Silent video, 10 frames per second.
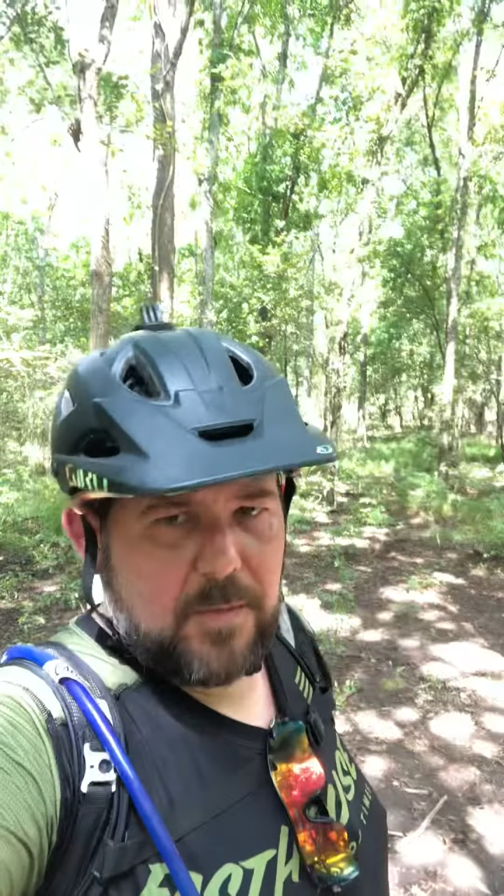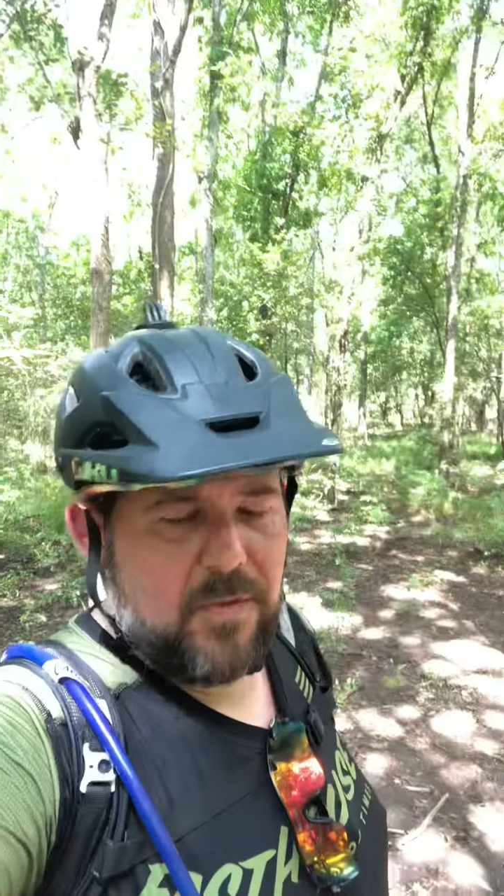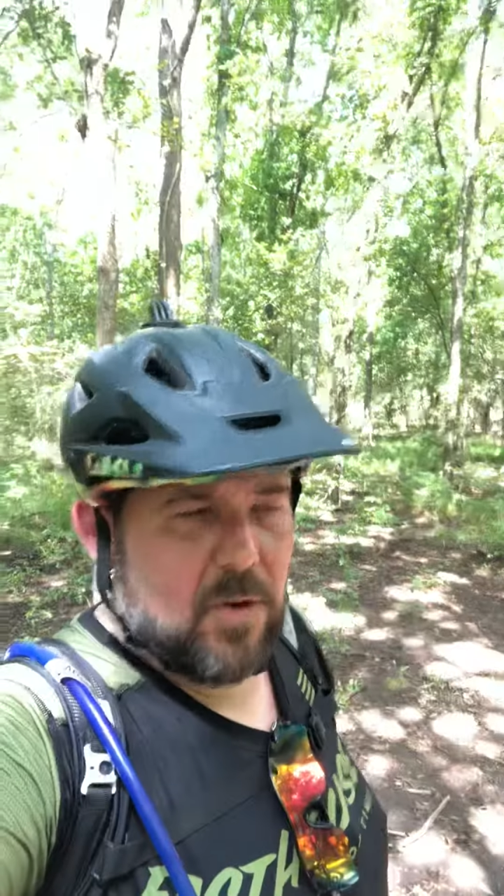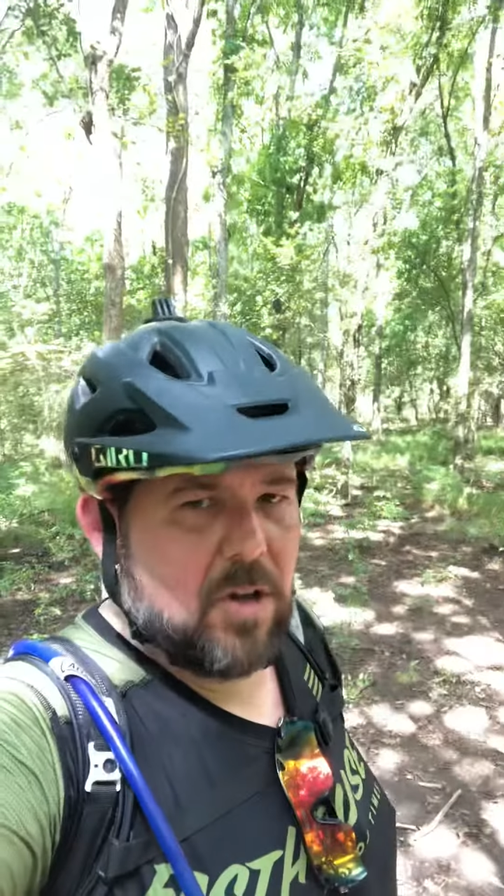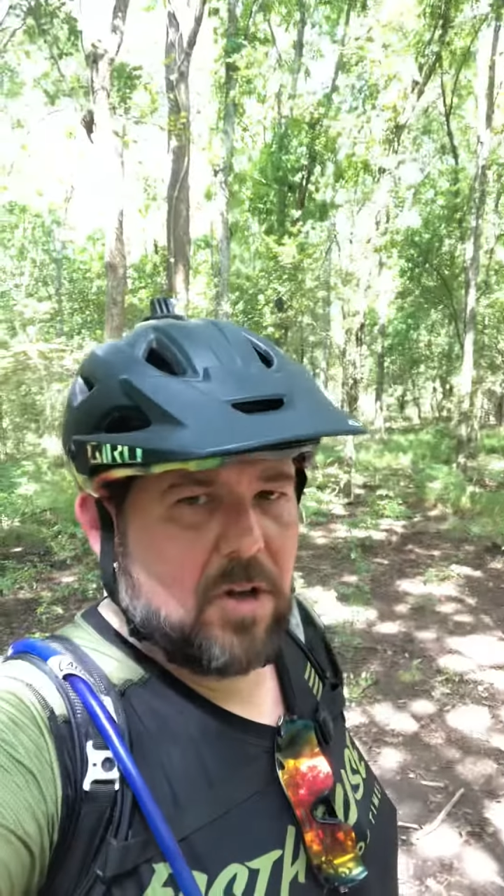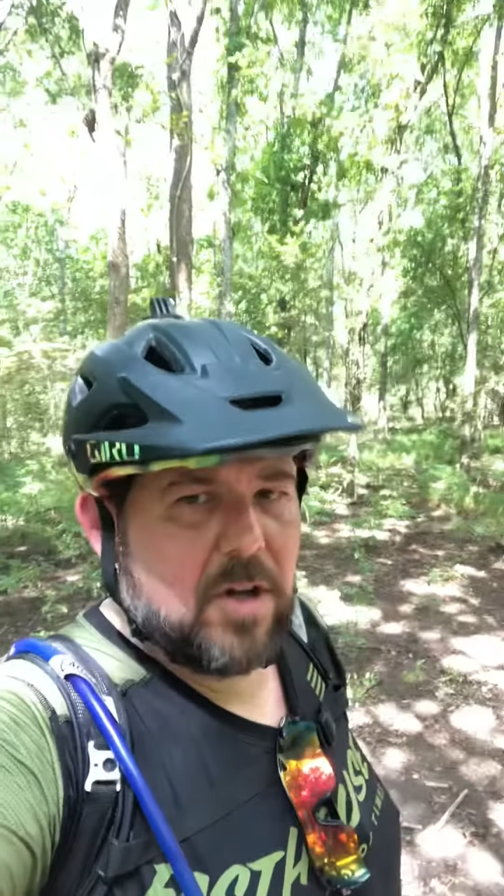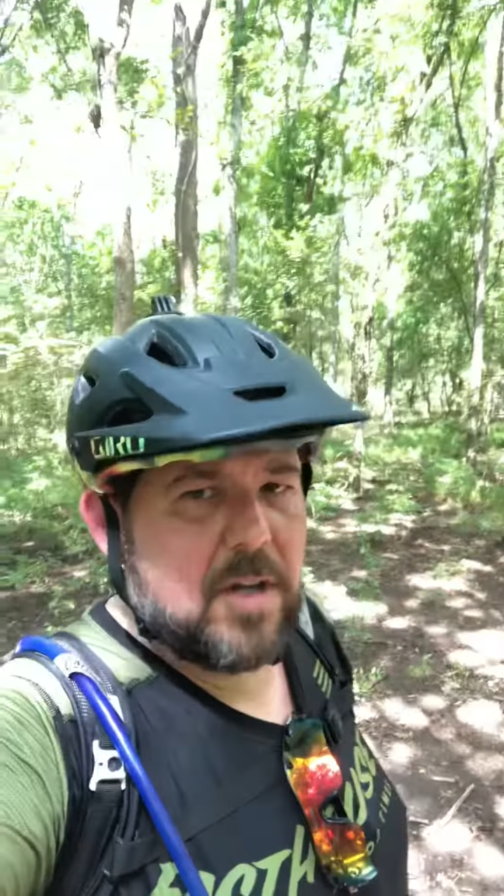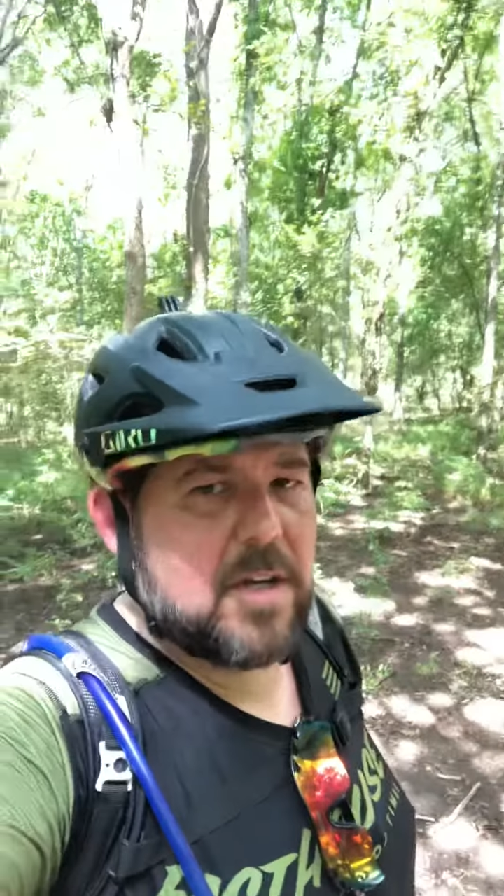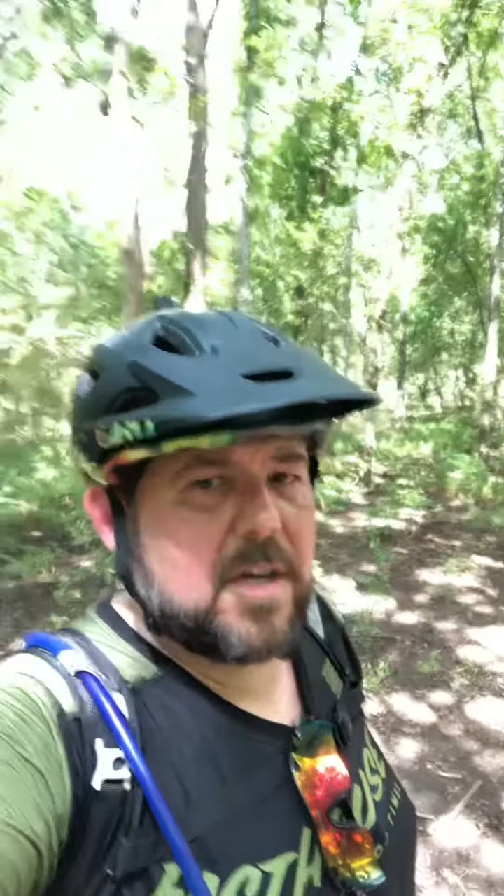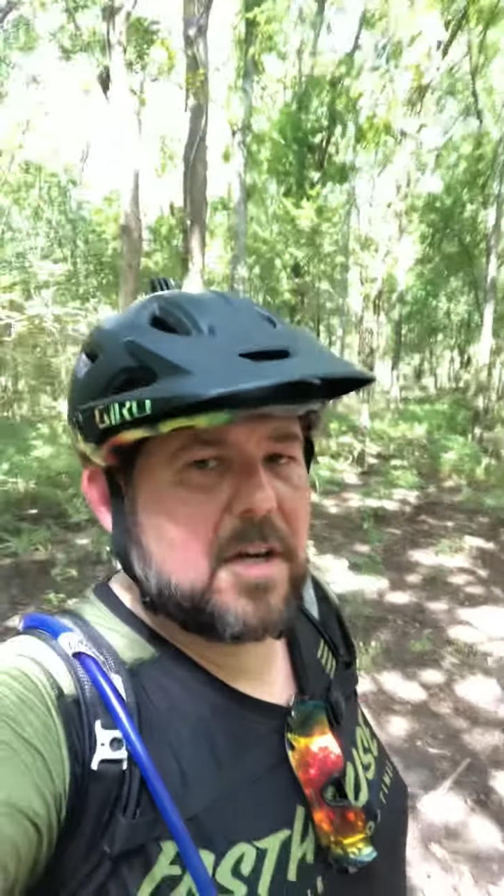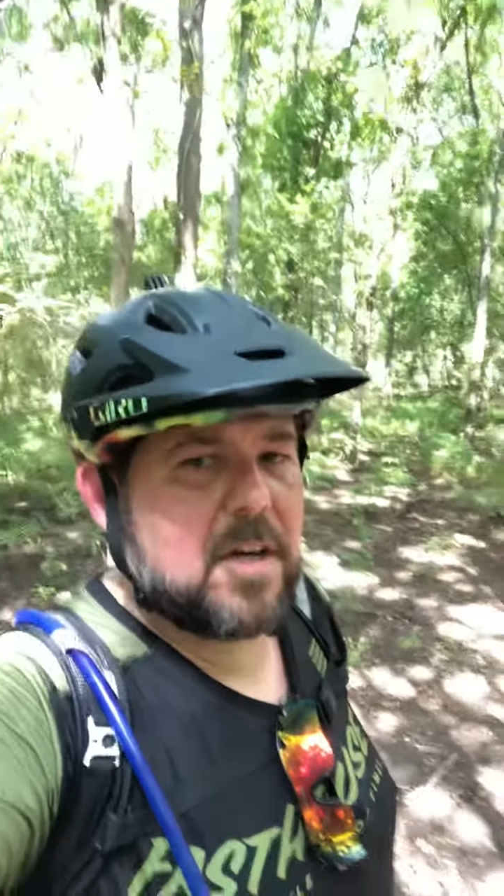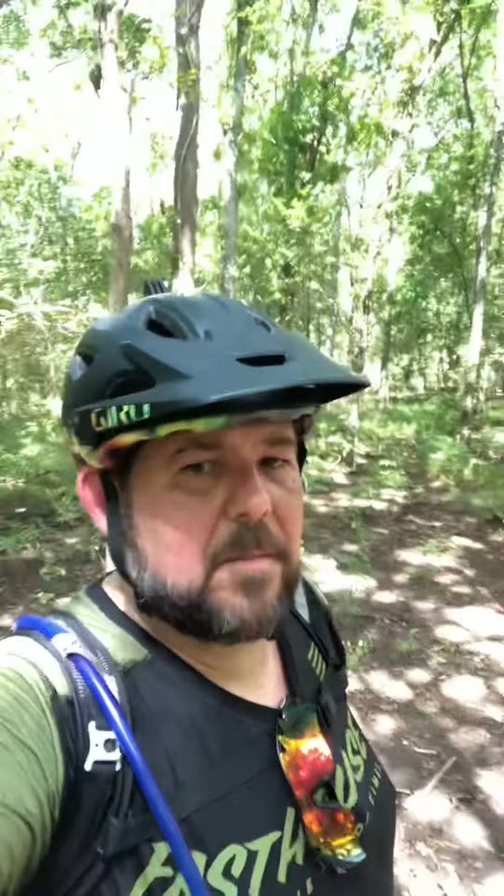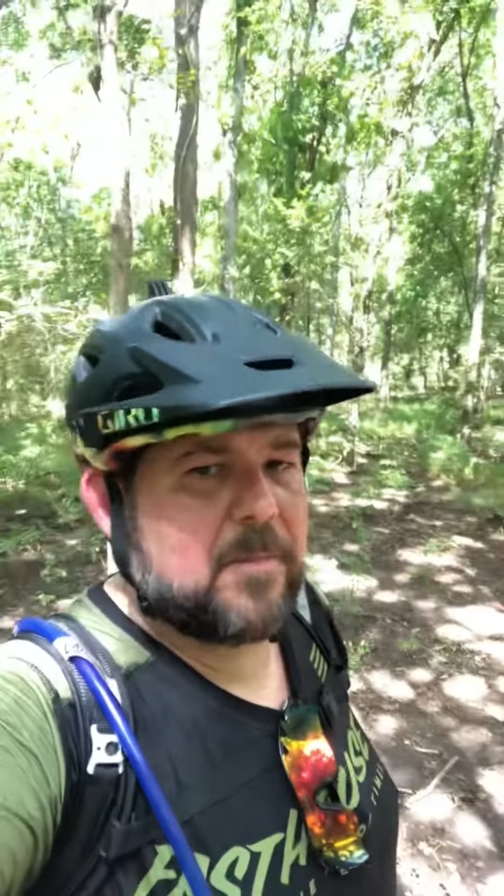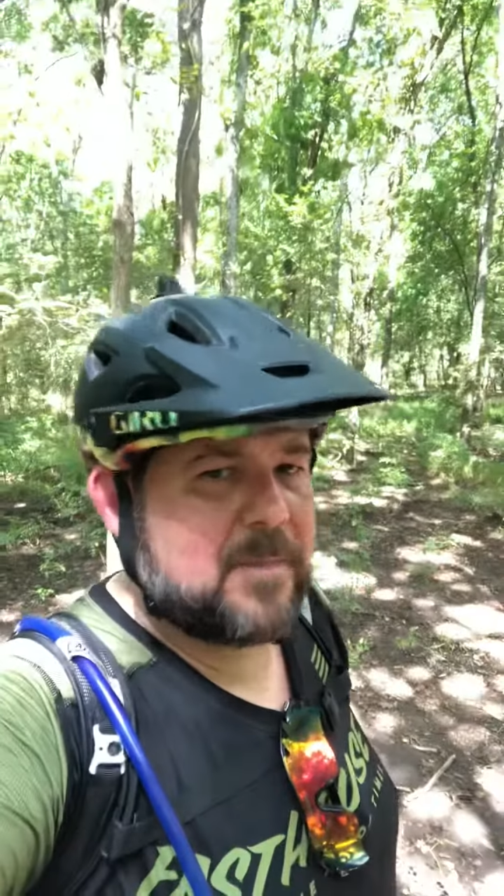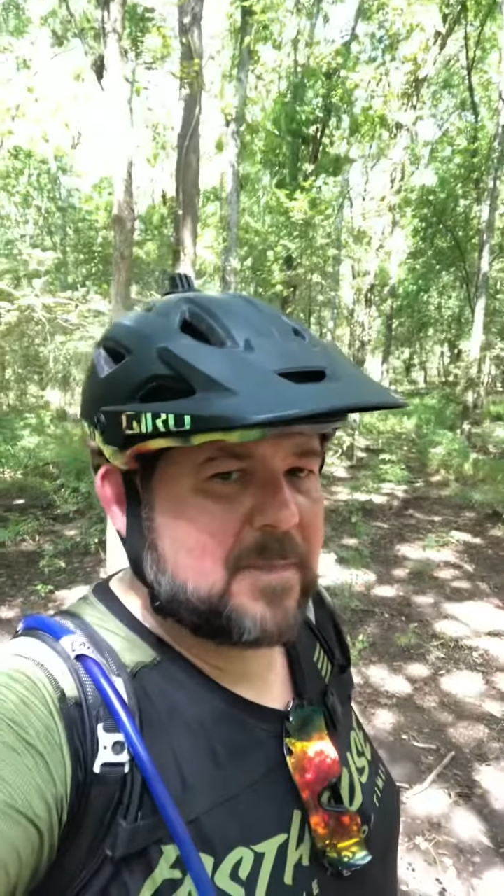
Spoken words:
before long.